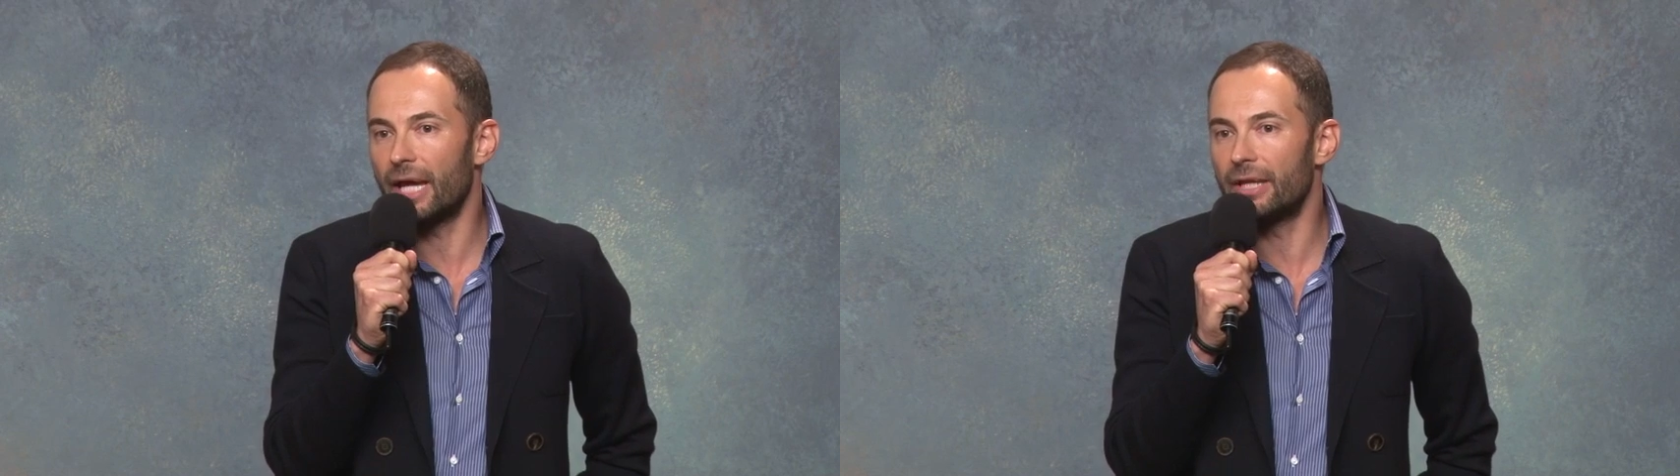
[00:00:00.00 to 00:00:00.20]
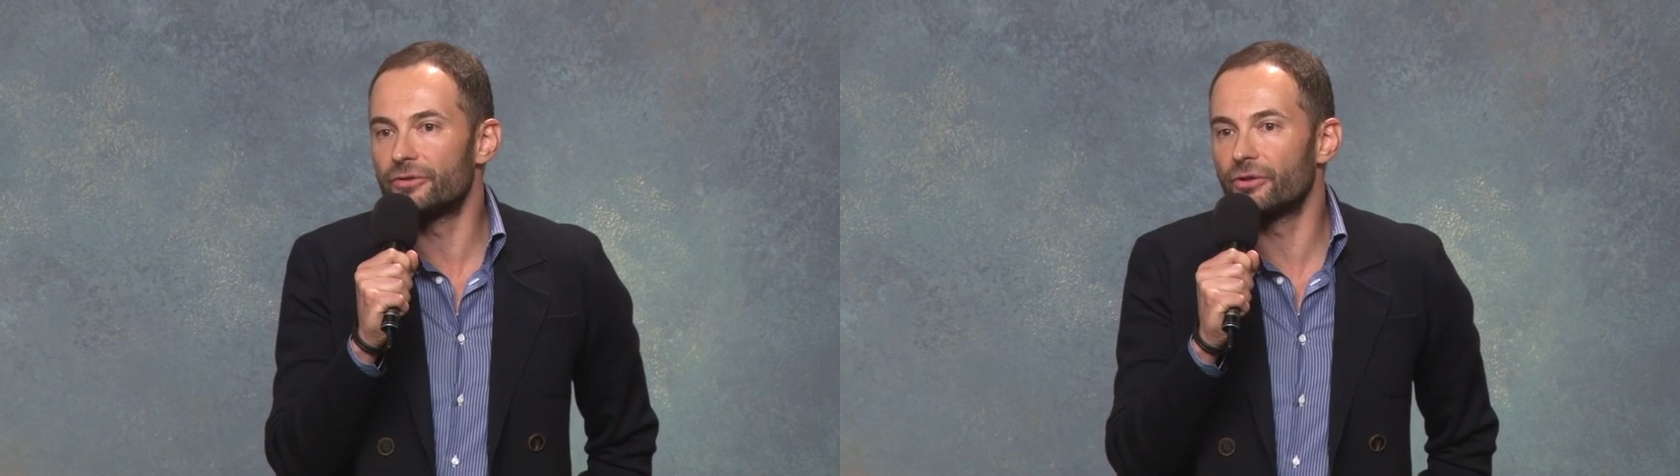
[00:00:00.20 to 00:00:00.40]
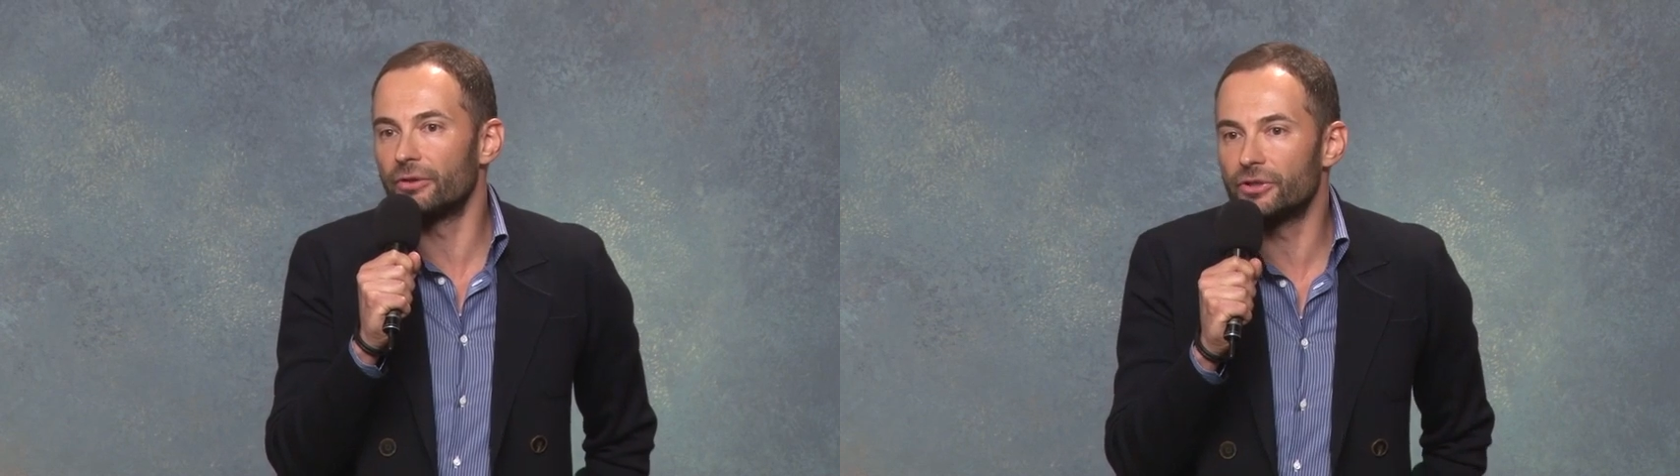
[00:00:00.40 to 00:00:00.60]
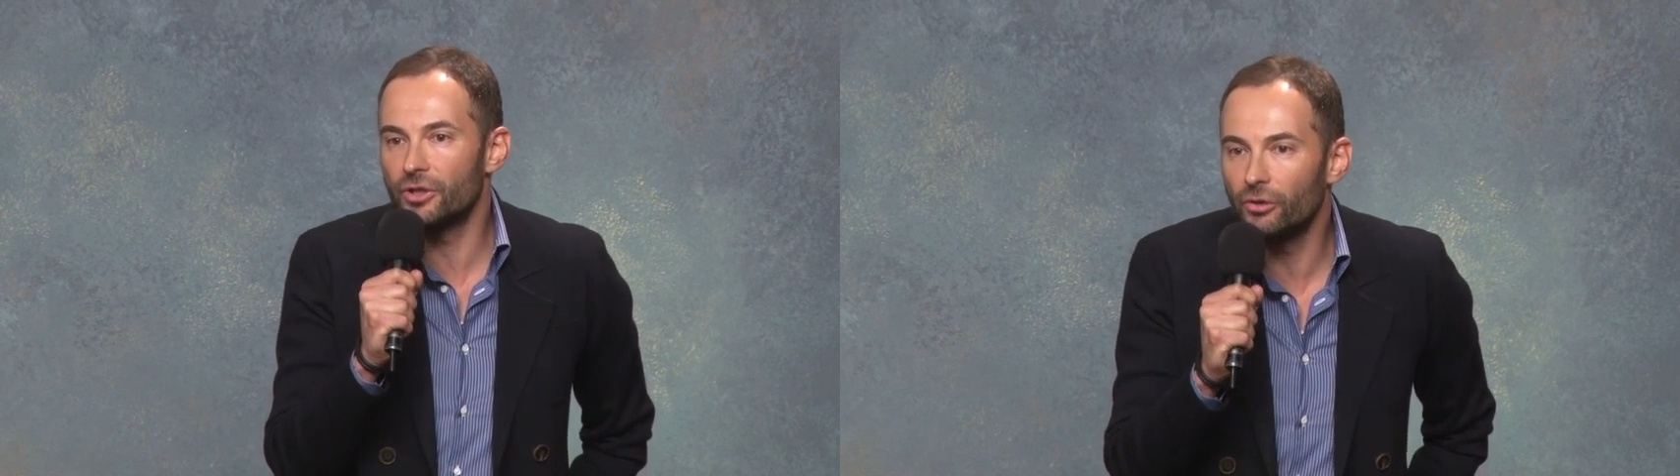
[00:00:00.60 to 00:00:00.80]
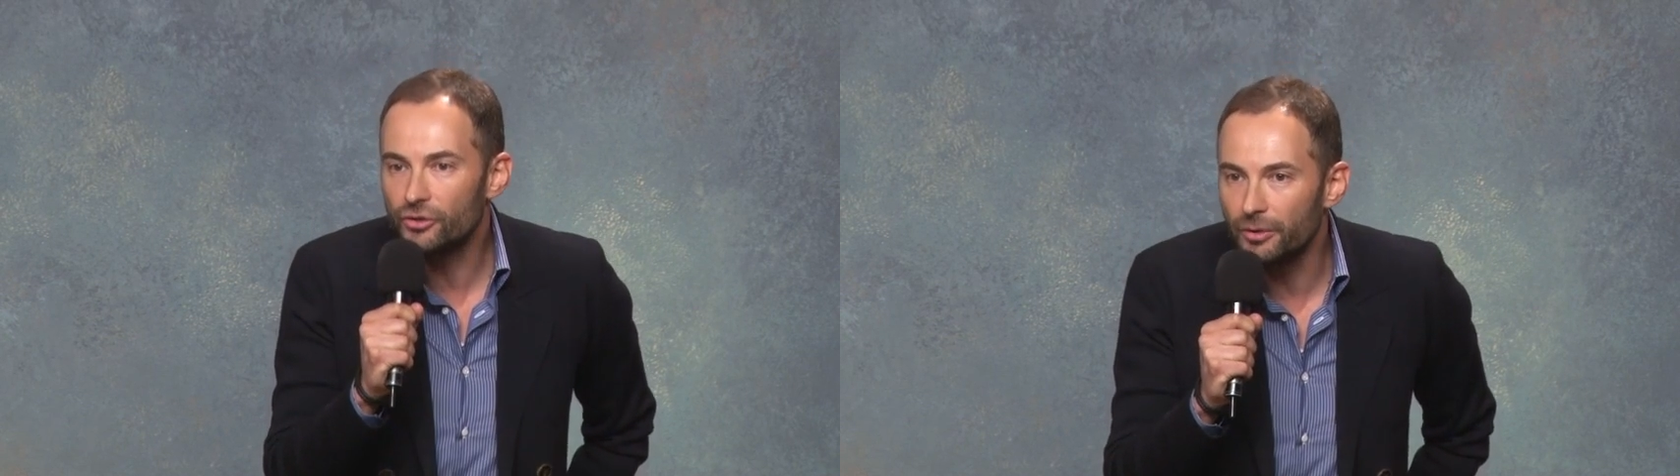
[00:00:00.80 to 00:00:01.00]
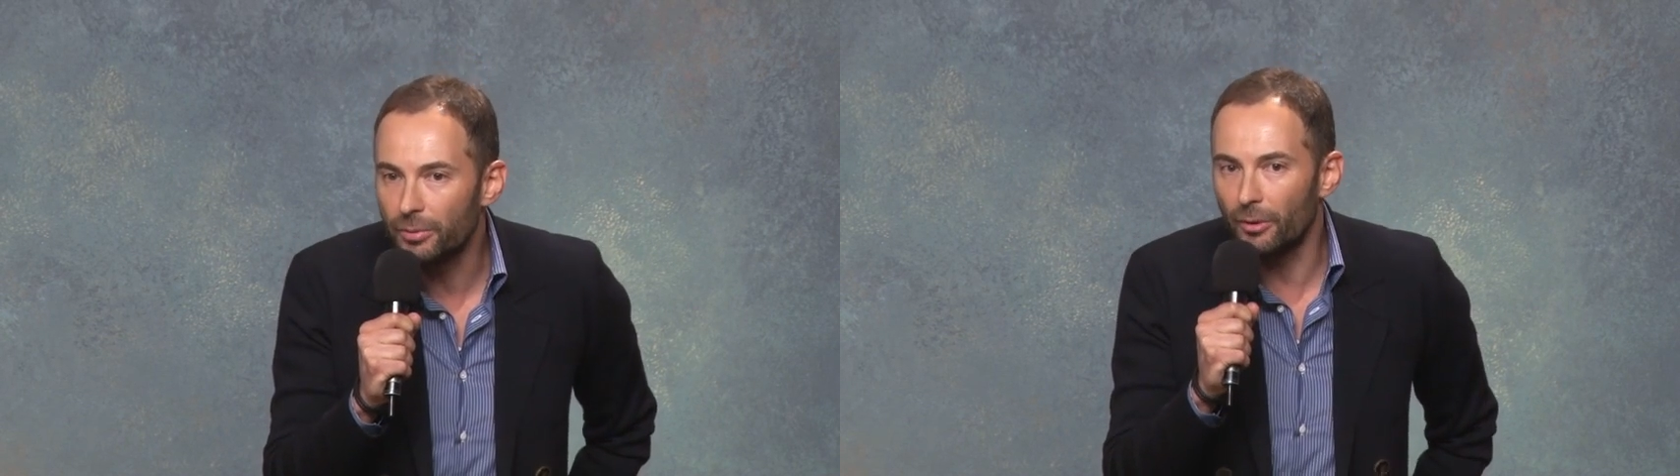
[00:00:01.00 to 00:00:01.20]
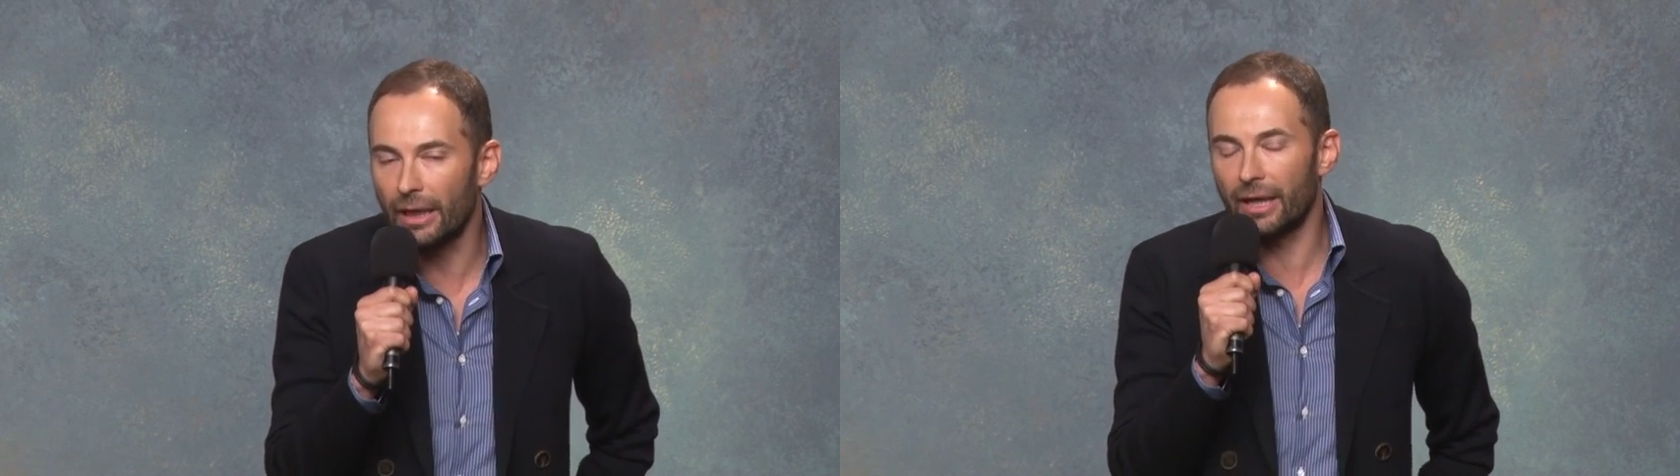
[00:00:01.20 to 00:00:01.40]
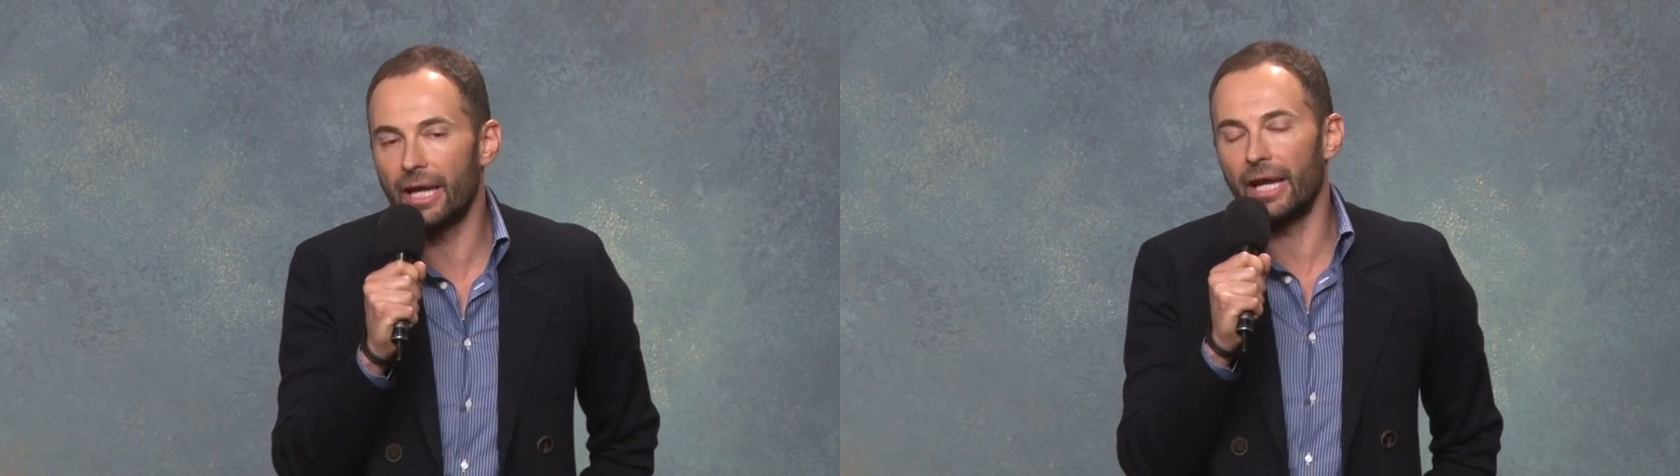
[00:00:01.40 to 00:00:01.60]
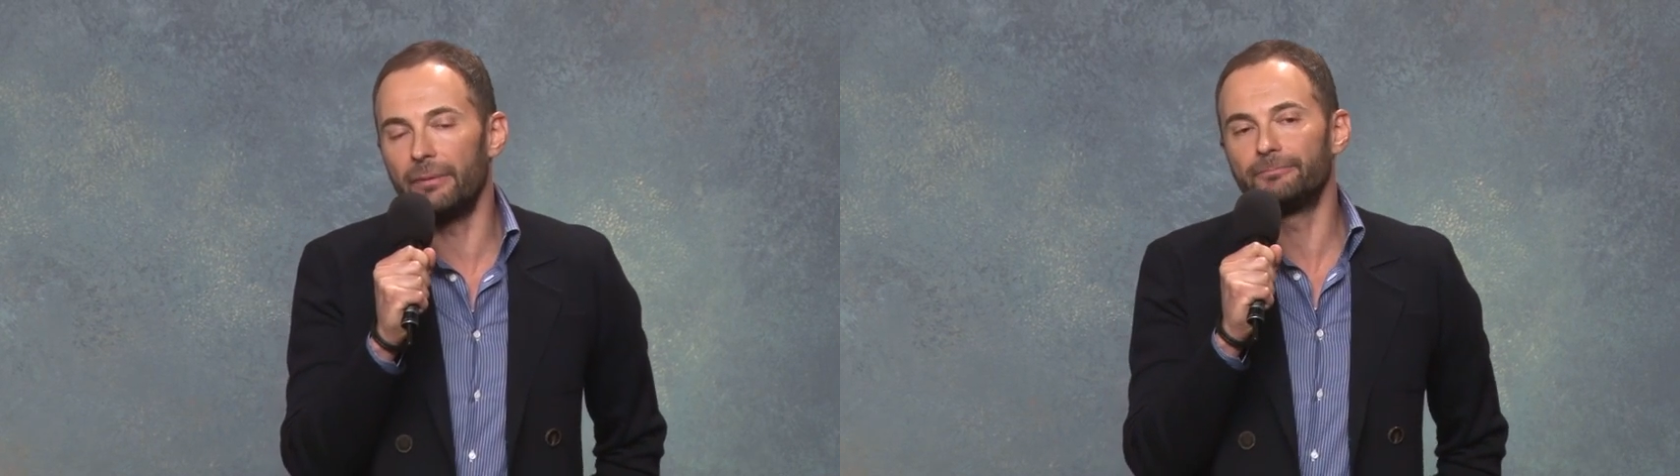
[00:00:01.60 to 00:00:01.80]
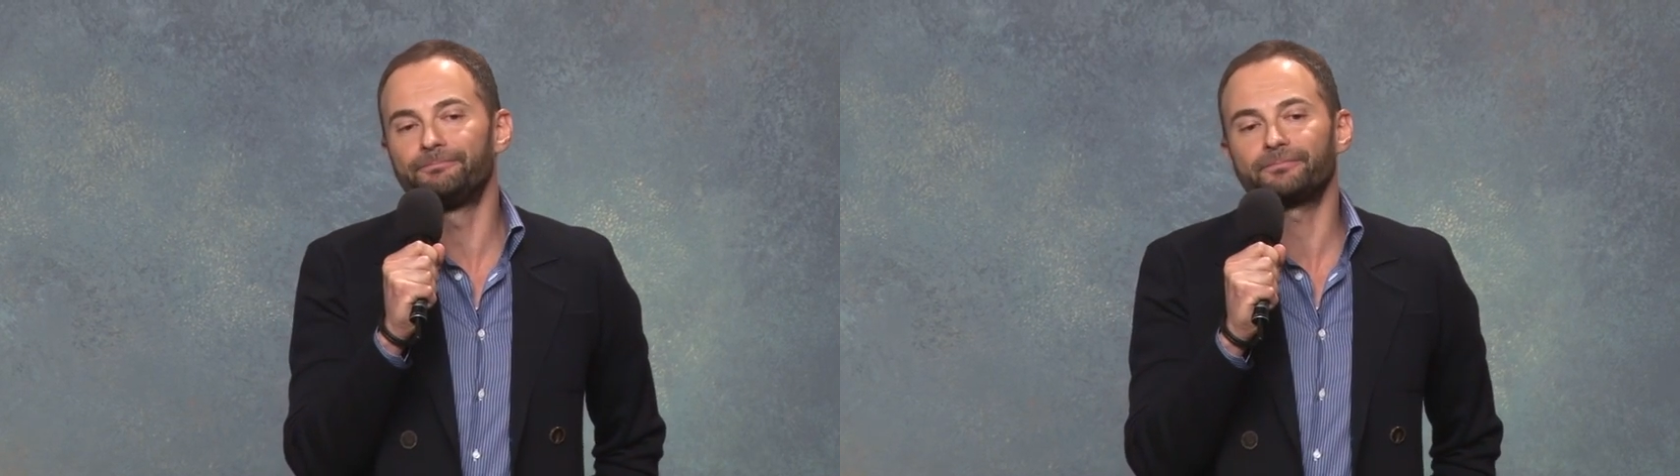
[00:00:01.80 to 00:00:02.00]
And so this coaching program
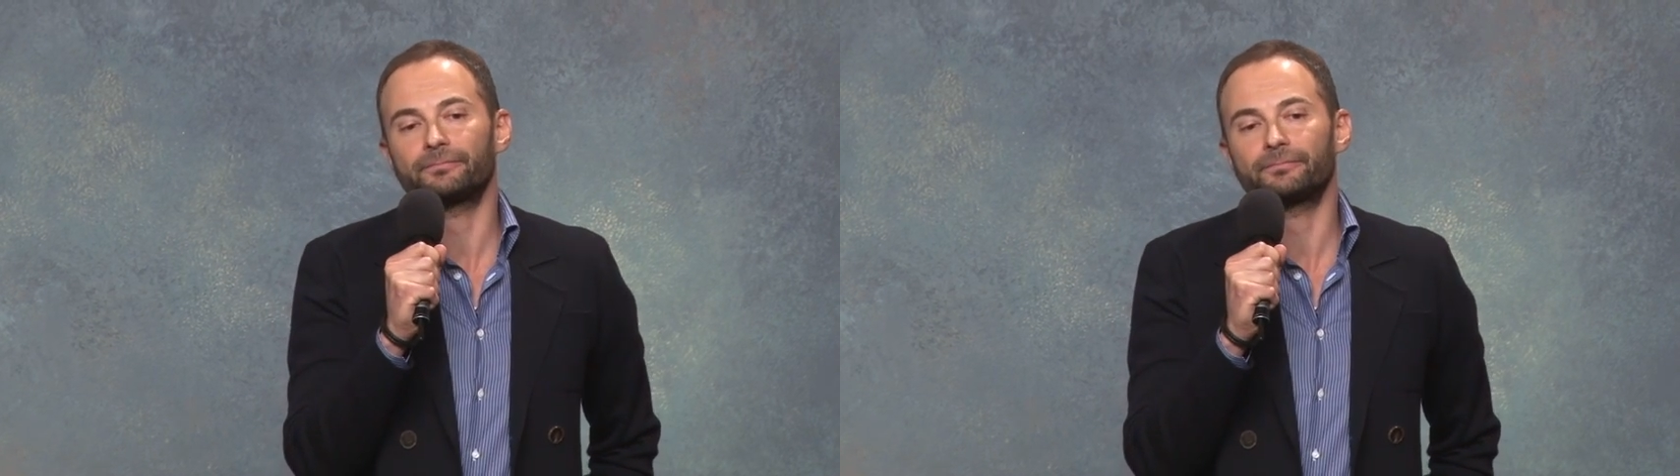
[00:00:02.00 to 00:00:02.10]
came.